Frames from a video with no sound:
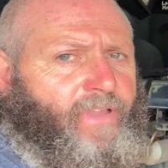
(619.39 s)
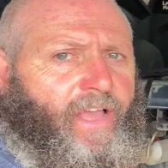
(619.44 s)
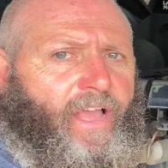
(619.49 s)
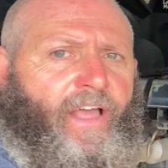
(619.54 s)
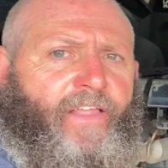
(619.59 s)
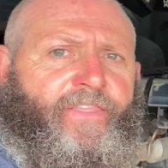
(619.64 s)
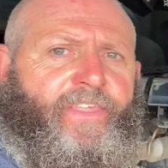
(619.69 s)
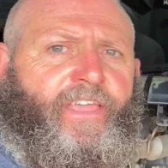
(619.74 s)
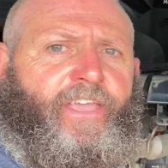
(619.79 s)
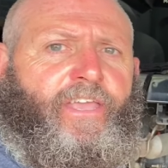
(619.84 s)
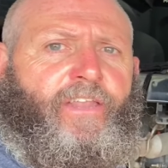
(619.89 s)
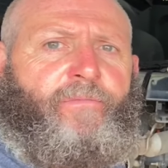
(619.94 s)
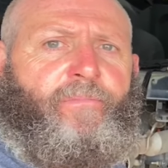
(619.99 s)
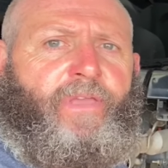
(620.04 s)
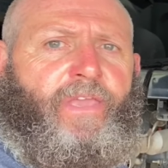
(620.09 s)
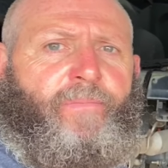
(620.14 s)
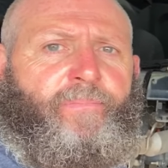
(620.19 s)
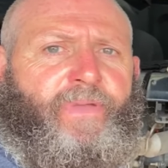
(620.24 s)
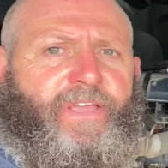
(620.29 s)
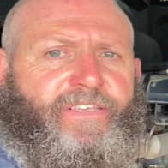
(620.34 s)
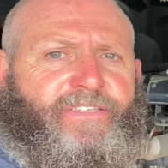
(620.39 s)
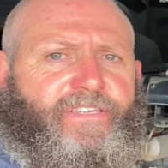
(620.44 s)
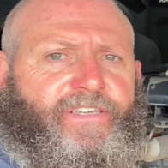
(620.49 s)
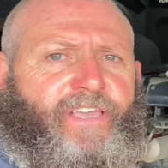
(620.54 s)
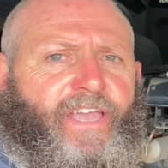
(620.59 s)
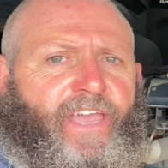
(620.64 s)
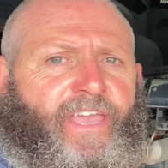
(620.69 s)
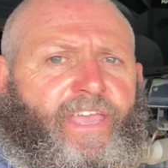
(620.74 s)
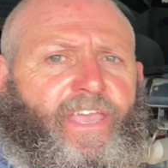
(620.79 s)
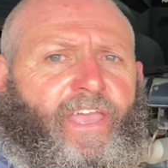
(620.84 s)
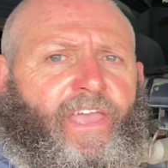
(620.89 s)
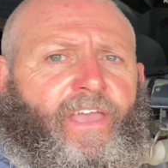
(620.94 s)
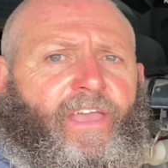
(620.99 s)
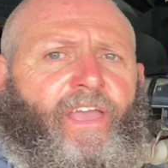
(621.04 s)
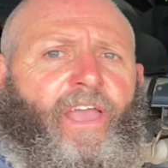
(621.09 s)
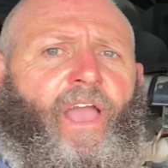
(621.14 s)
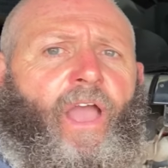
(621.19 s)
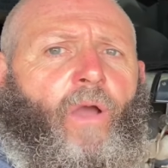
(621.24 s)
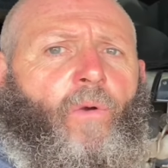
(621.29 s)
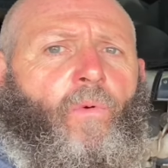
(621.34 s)
I think it'll be a piece of cake,
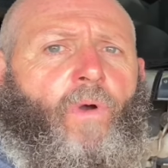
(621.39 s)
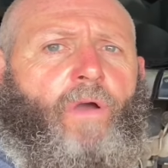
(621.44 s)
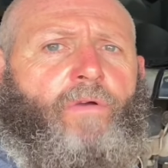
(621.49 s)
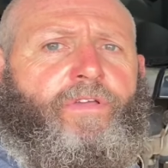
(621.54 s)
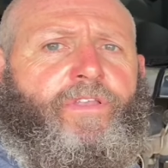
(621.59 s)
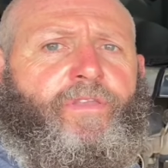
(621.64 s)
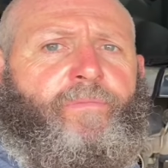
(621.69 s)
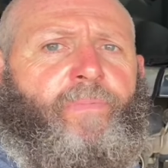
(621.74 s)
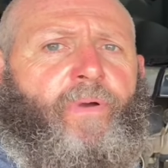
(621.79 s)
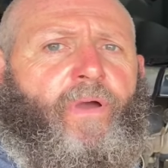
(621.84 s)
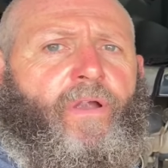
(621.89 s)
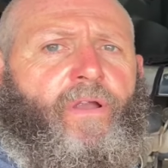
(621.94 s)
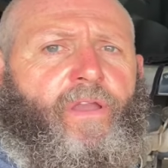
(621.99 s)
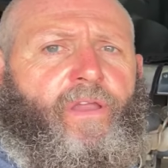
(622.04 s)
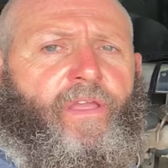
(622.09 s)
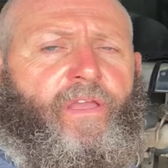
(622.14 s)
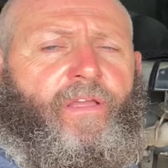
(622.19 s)
a walk in the park.